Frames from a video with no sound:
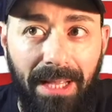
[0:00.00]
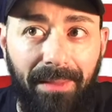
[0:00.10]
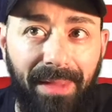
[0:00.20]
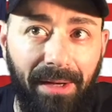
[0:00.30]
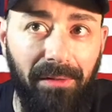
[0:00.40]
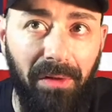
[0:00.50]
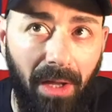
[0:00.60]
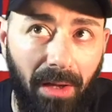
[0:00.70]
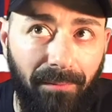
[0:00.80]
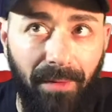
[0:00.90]
their
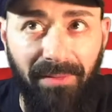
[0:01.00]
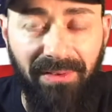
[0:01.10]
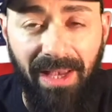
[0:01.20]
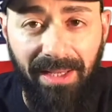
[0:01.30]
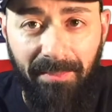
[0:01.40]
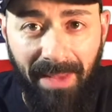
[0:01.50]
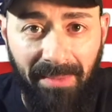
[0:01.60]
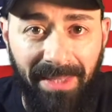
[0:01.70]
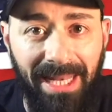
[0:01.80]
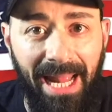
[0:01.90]
love of the Second
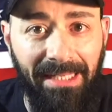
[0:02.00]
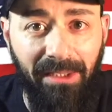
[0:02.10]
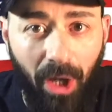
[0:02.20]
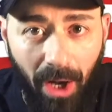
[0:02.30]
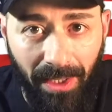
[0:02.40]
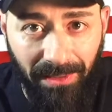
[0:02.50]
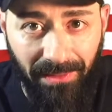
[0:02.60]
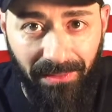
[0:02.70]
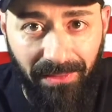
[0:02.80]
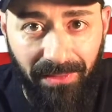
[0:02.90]
Amendment and
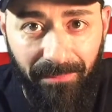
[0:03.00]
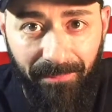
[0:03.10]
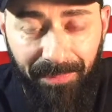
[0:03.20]
guns,